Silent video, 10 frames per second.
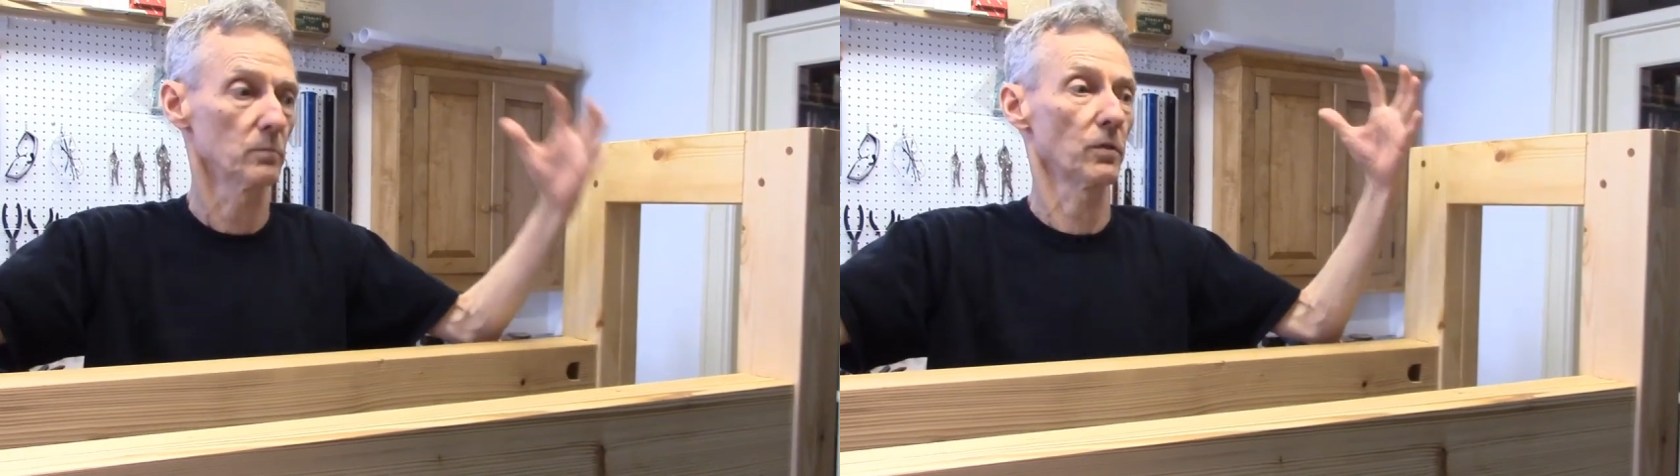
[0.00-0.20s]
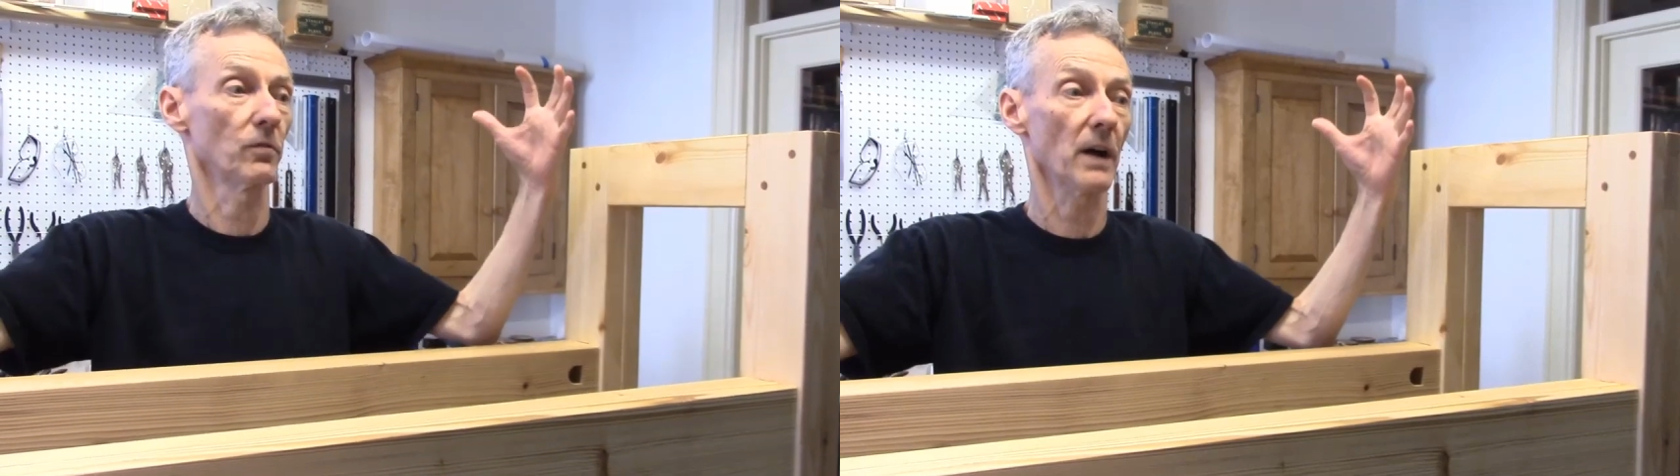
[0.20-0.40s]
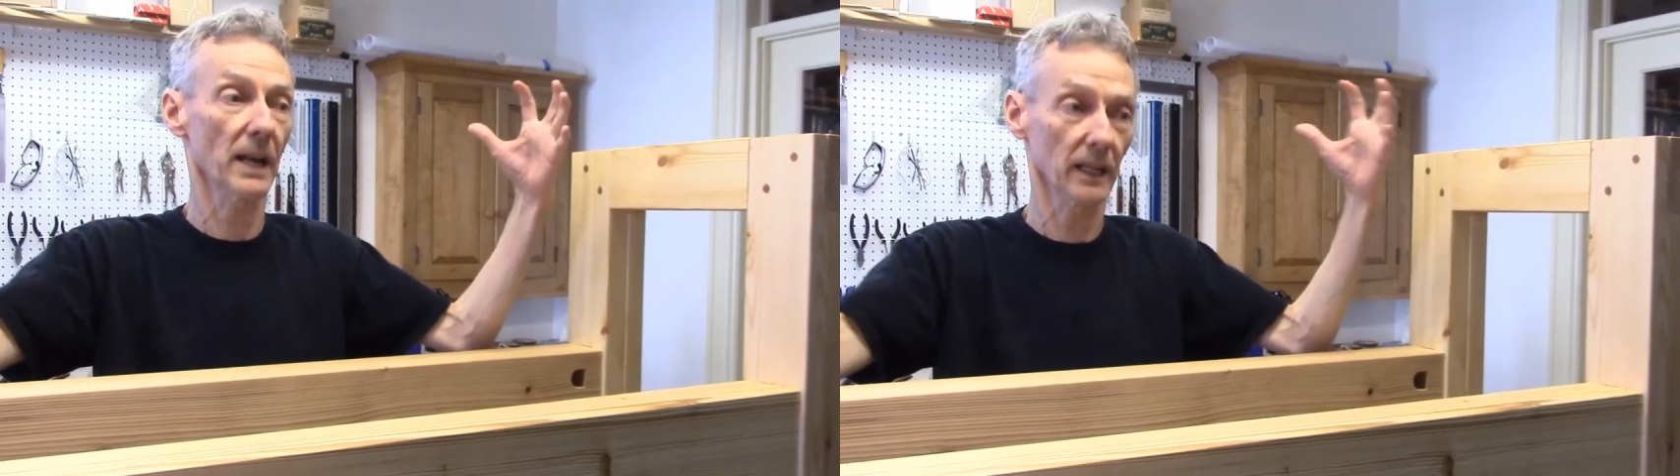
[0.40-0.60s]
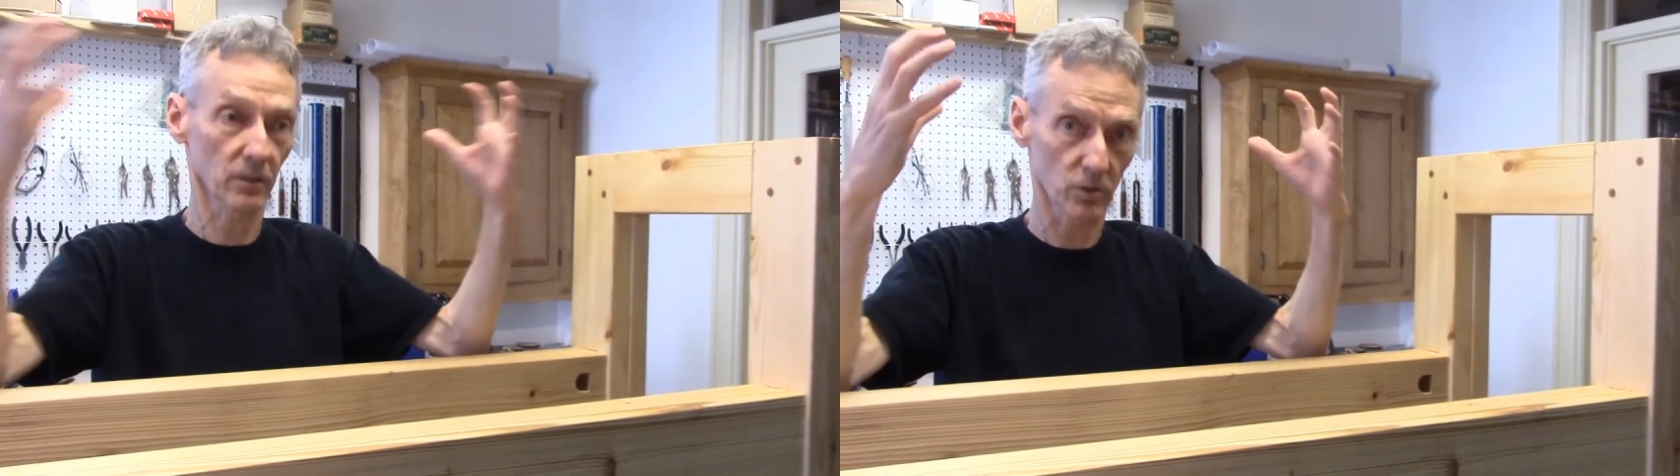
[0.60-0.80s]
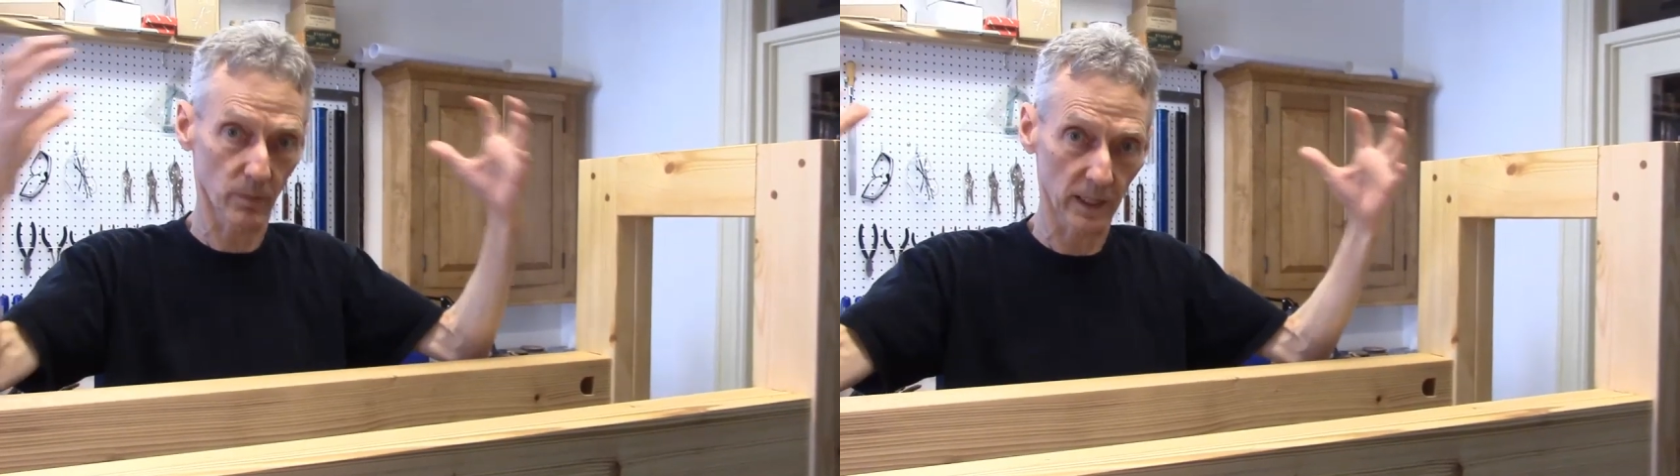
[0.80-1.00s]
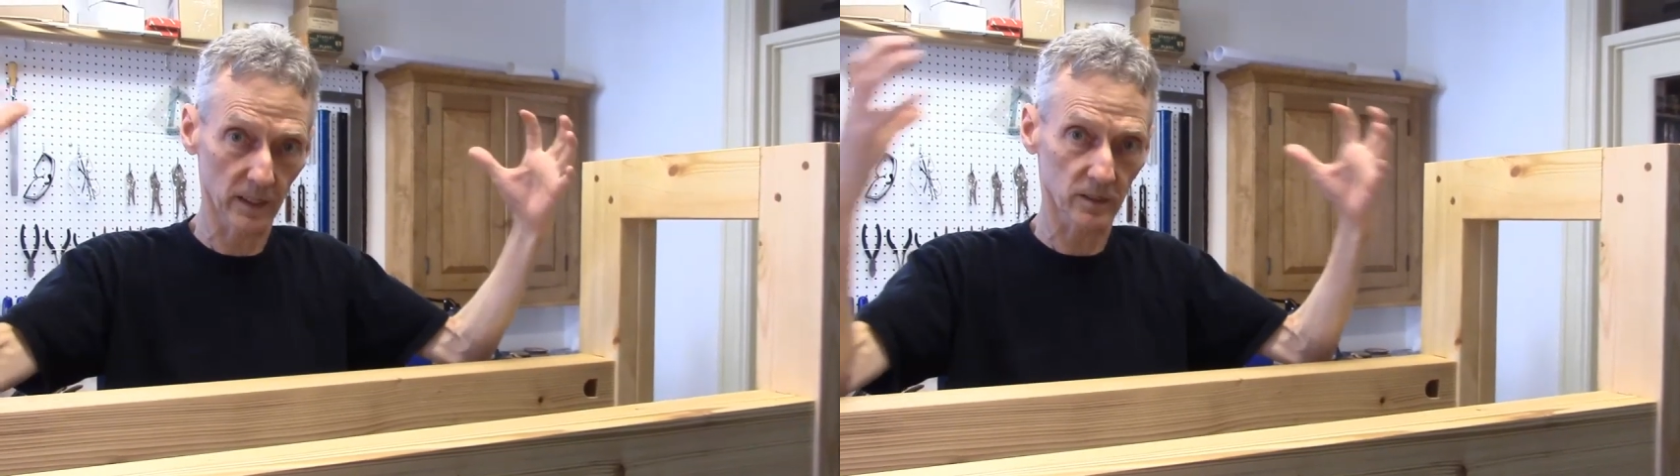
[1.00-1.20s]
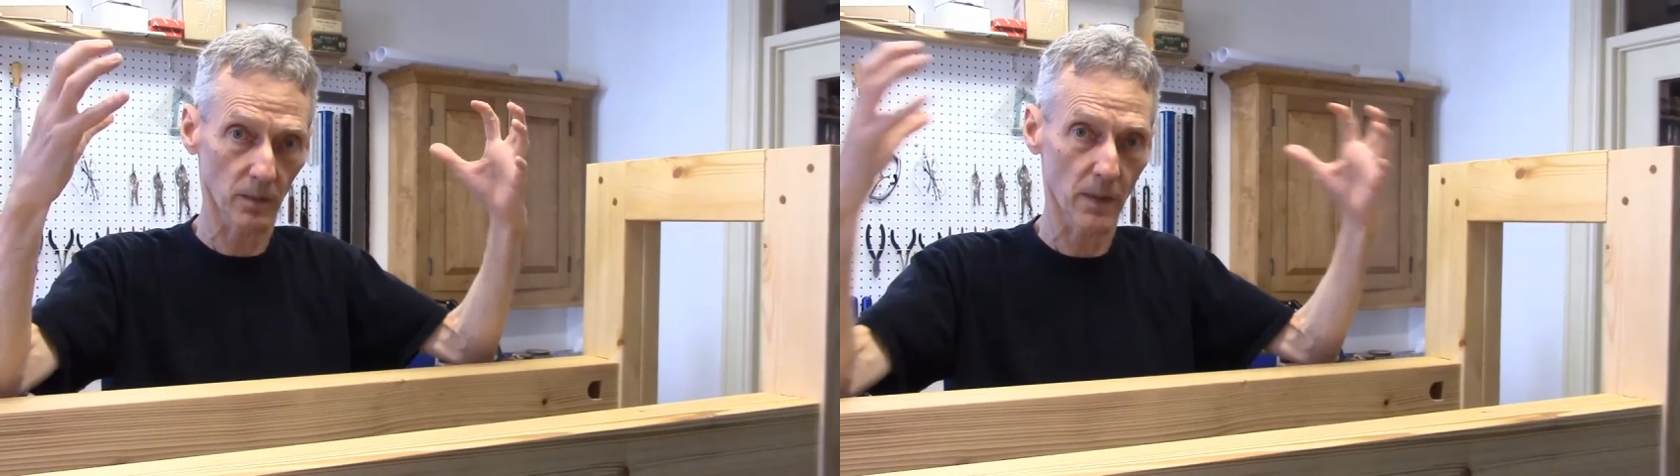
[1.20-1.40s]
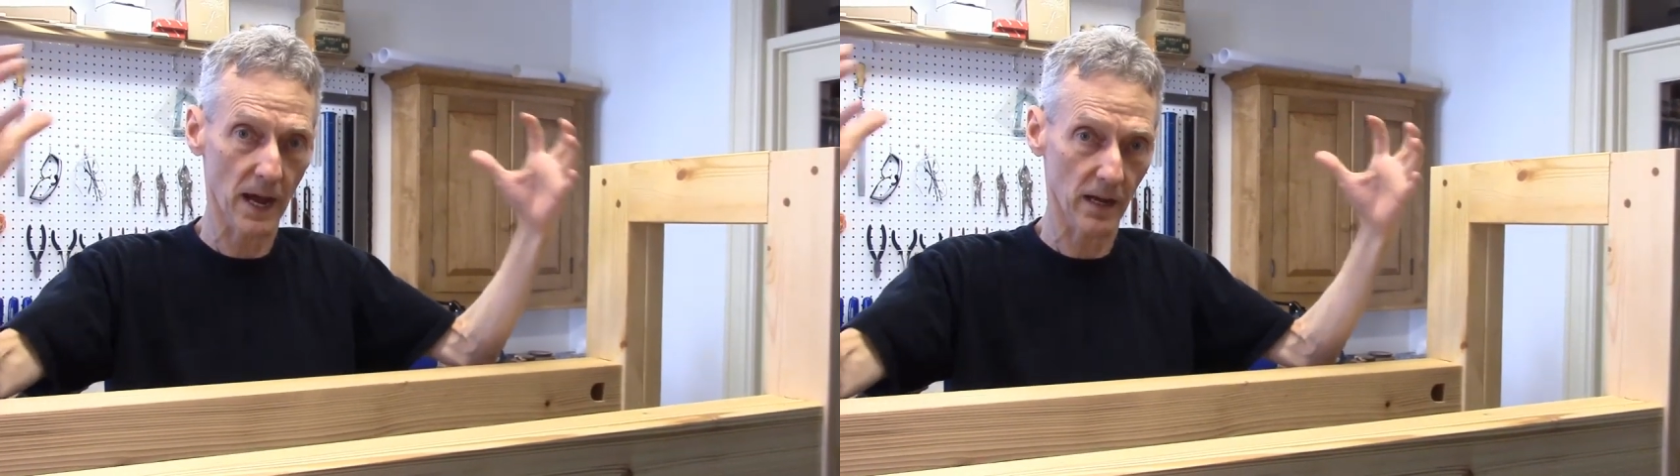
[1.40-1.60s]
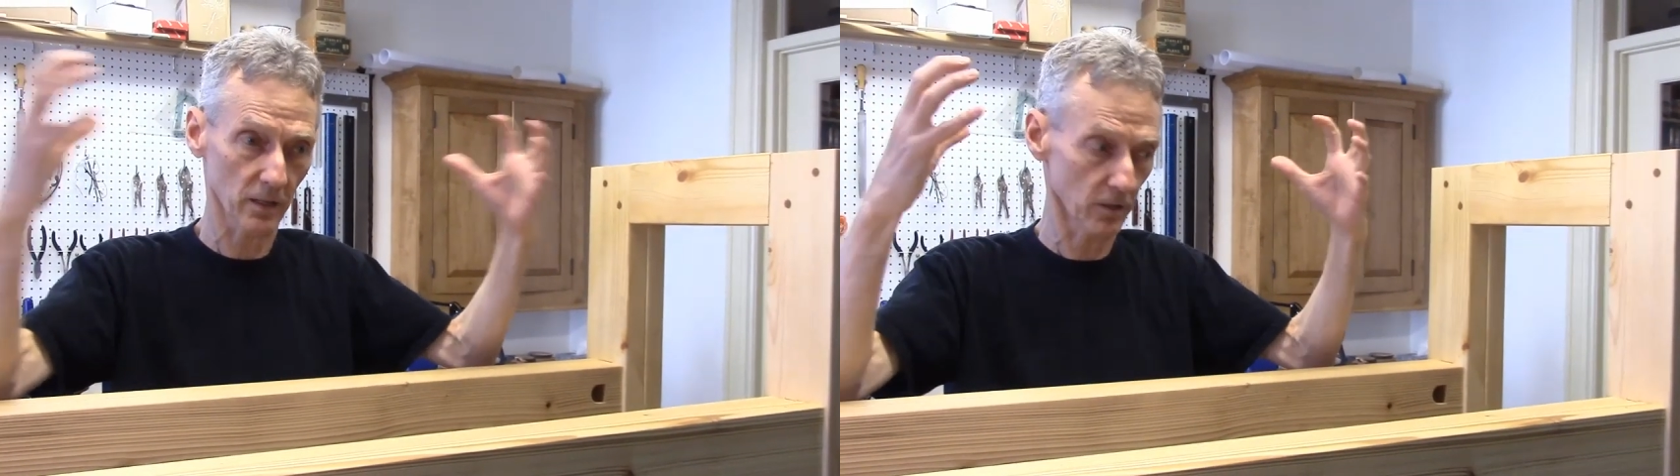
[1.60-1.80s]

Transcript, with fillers: providing a tremendous amount